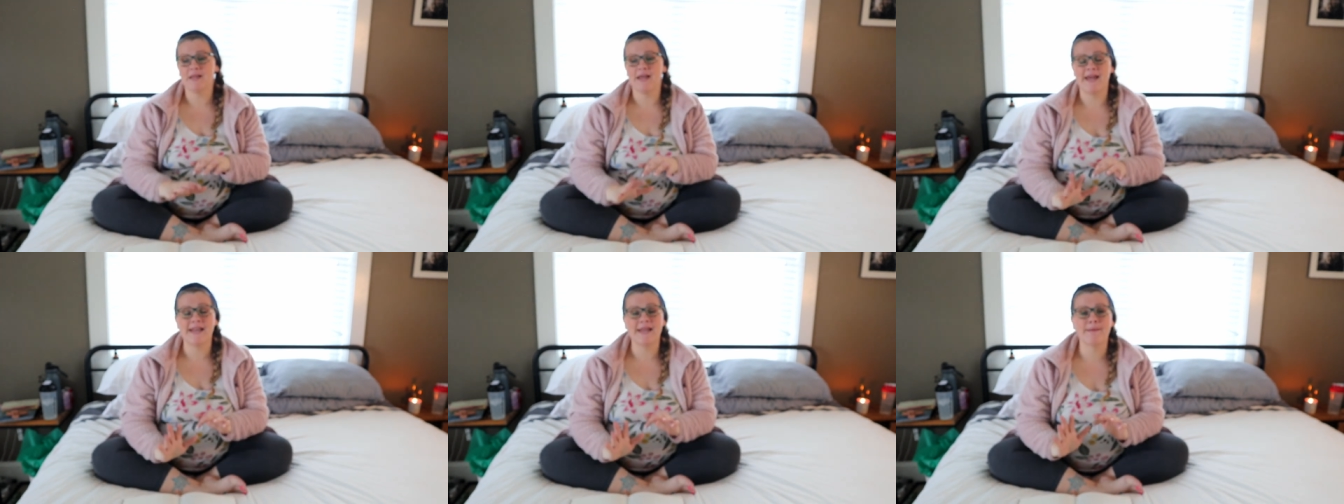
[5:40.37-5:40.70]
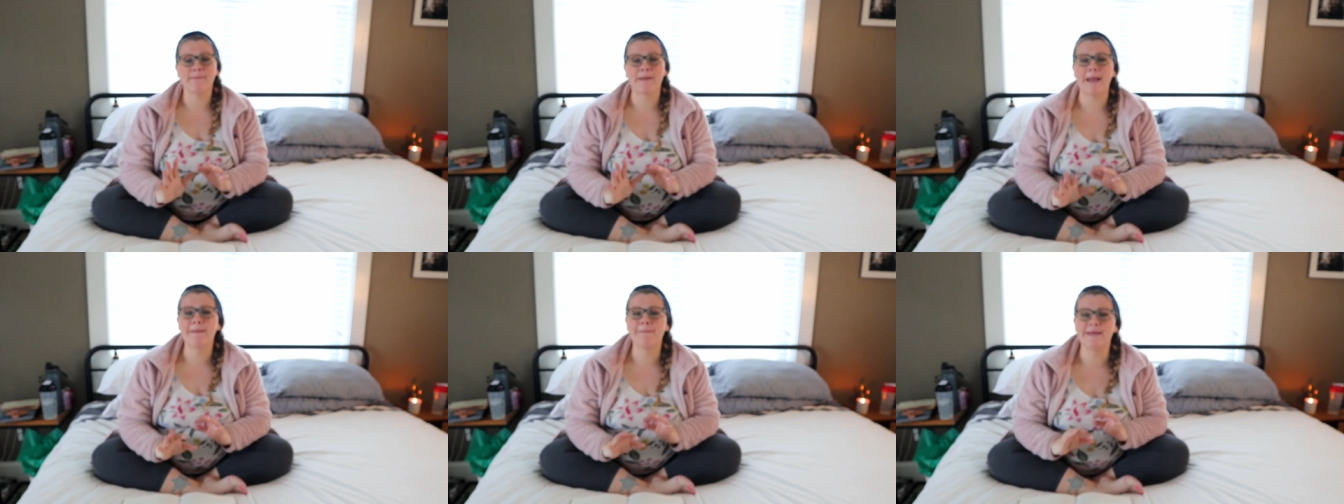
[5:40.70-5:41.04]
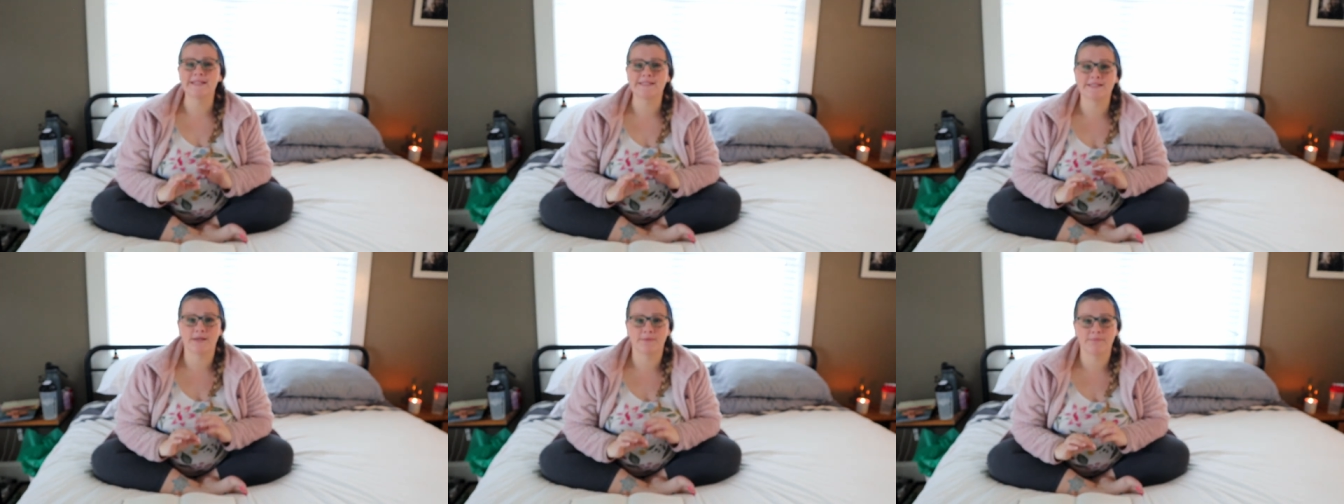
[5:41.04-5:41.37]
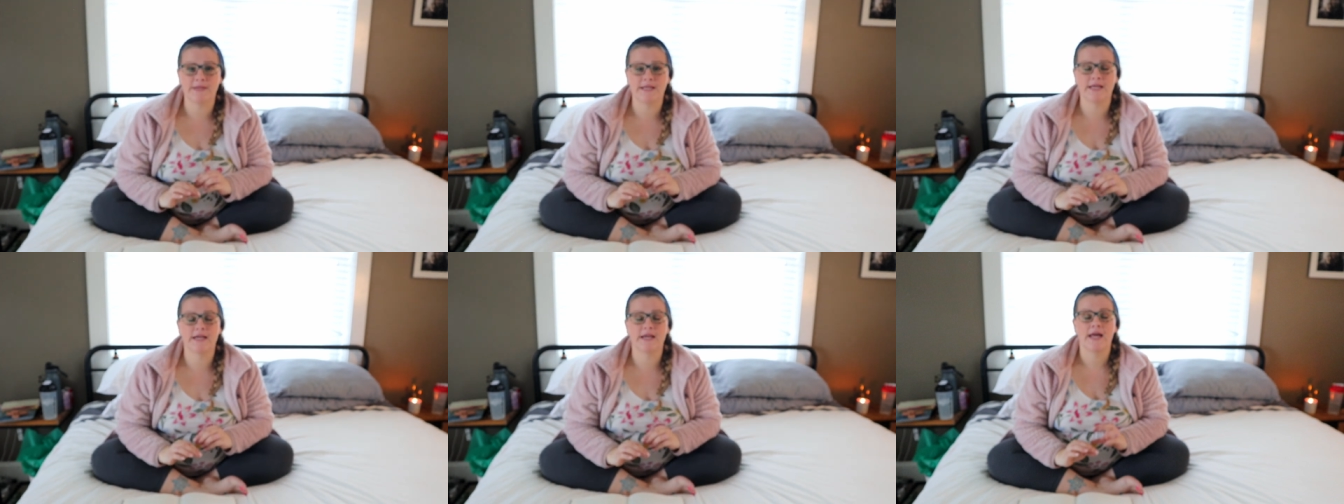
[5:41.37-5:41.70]
And it might be
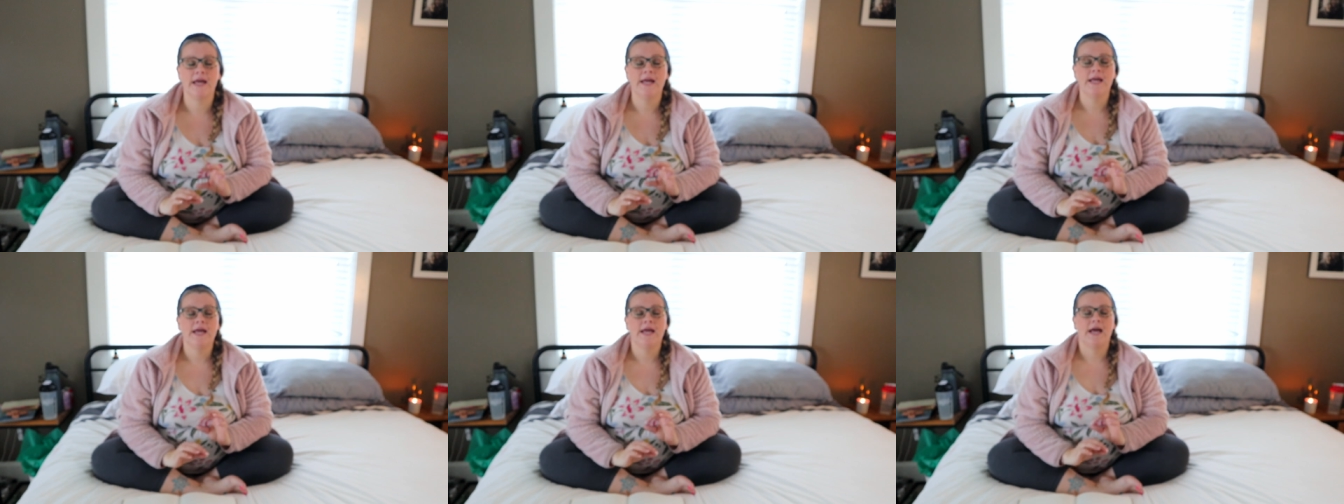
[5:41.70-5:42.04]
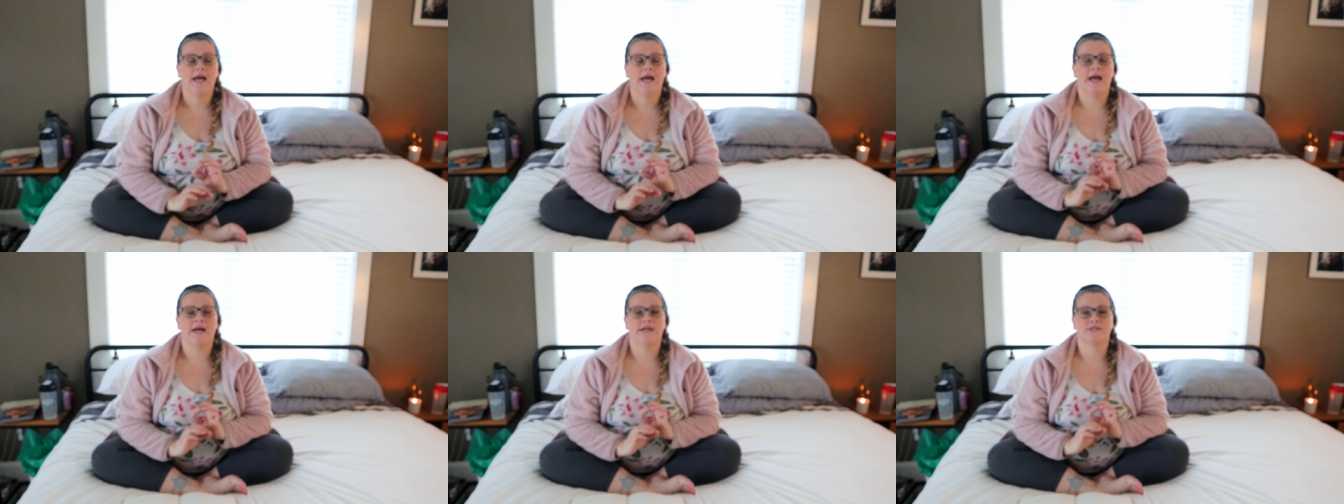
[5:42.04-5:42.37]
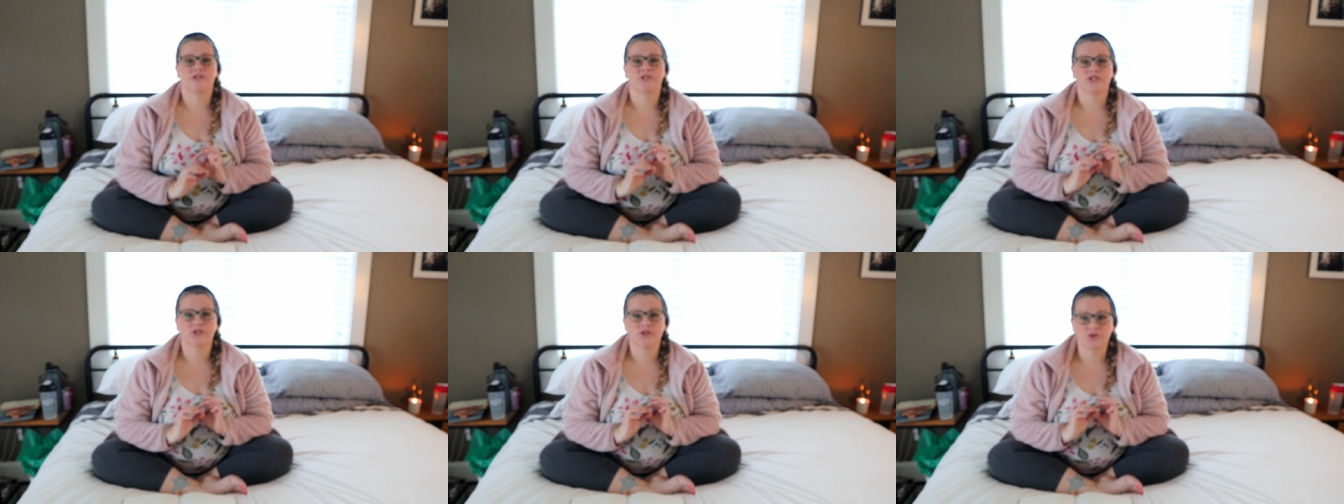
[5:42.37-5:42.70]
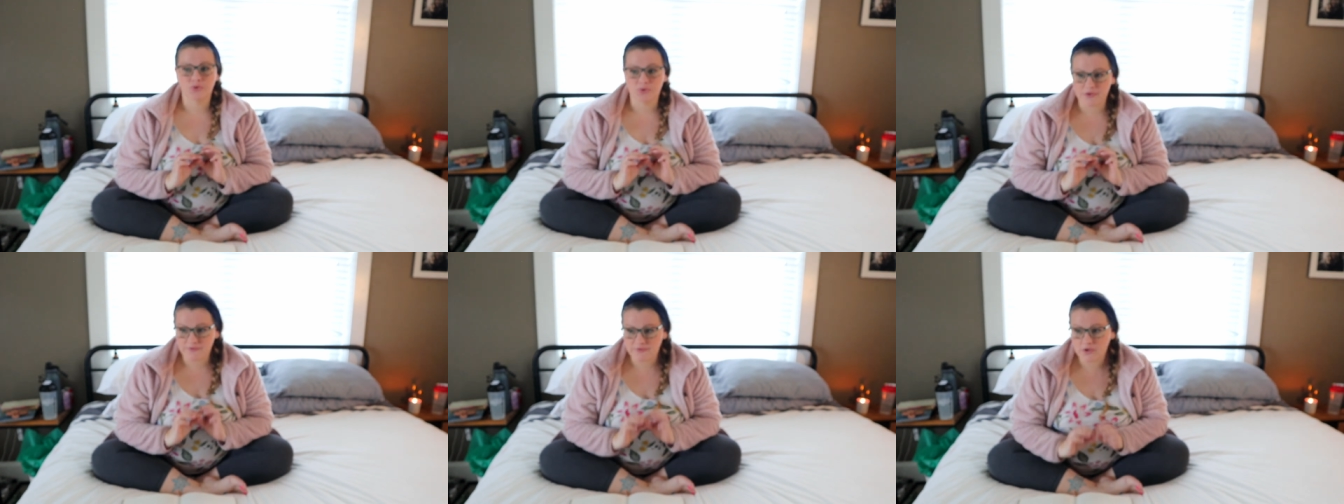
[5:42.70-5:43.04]
something as
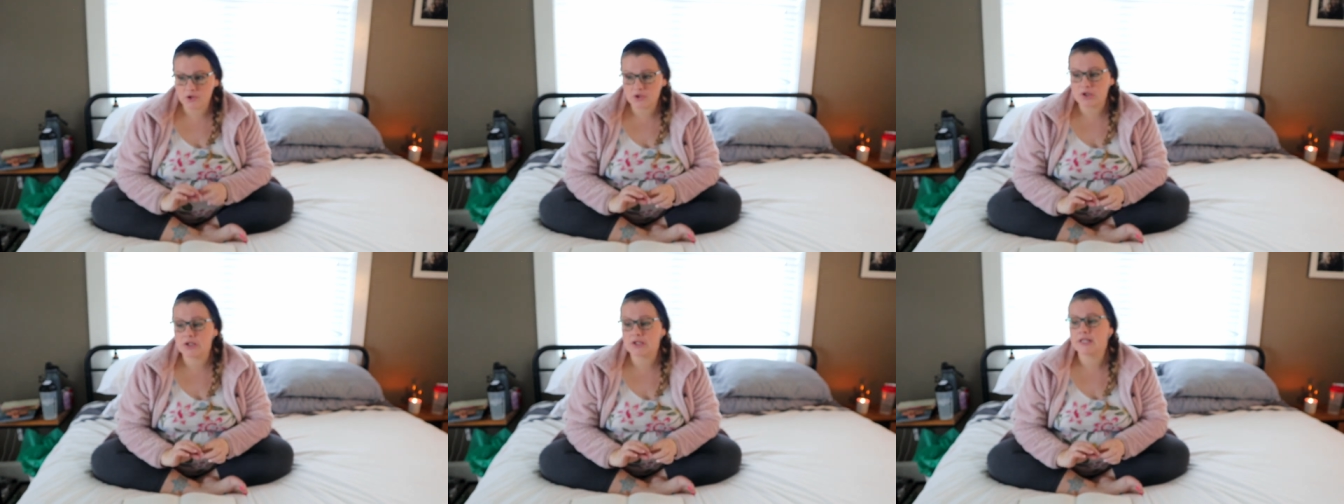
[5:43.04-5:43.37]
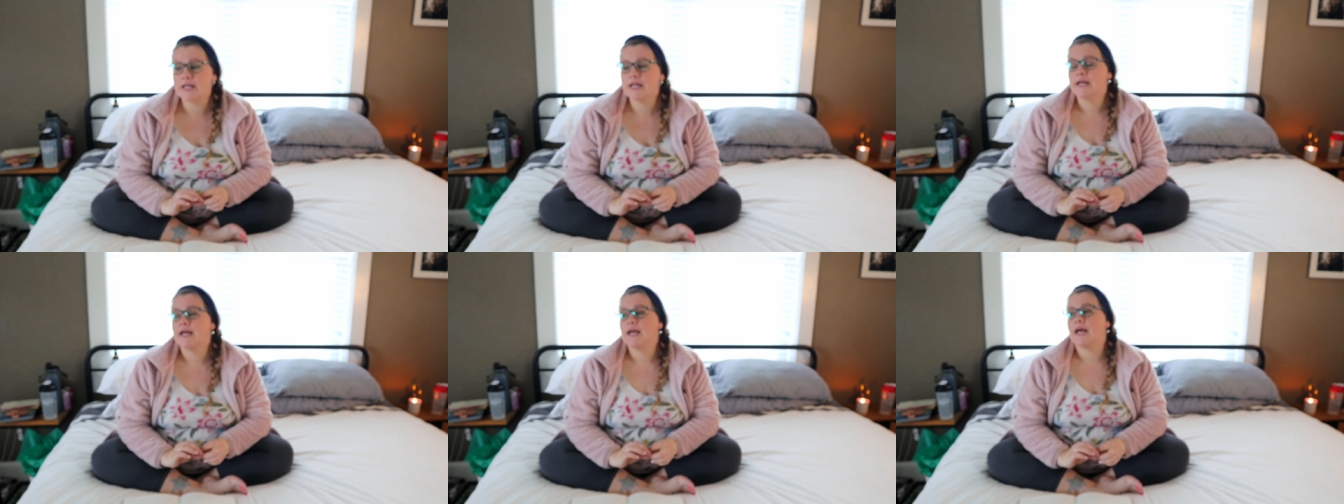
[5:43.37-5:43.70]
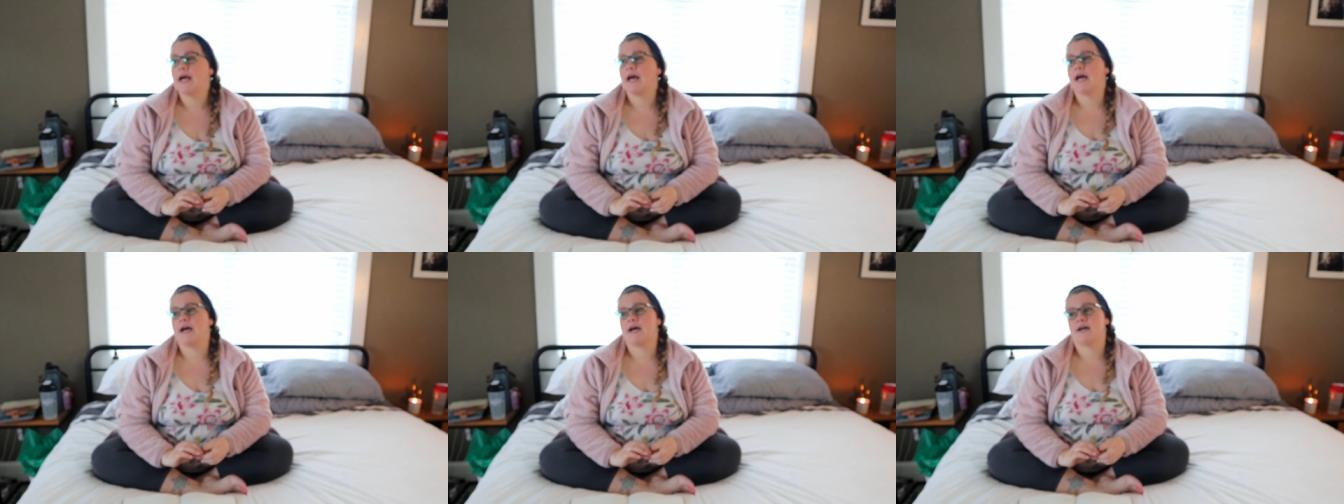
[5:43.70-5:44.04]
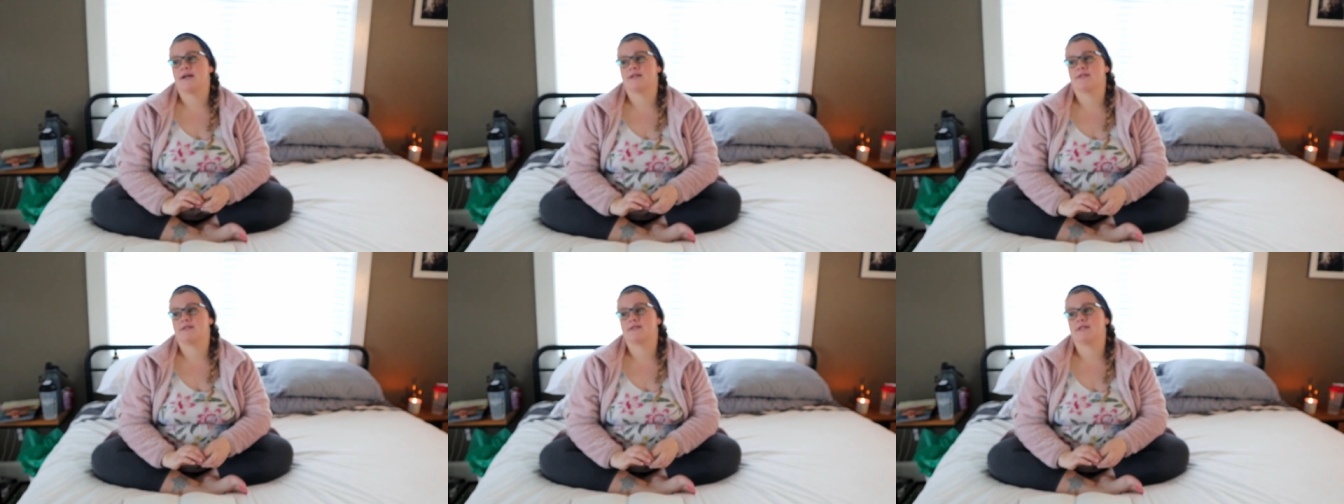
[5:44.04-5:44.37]
trivial
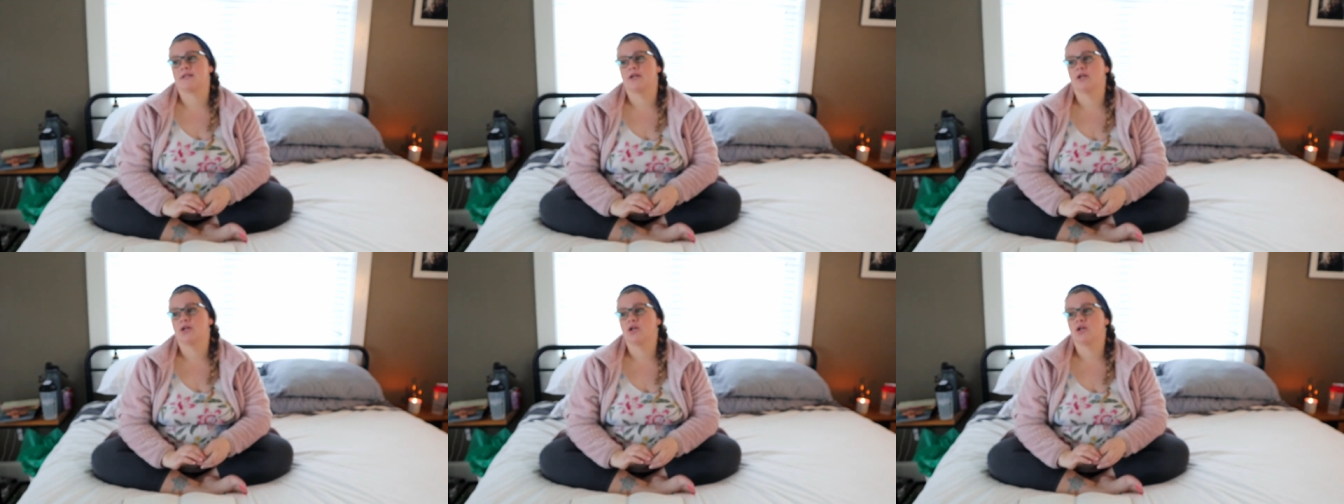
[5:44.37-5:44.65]
as,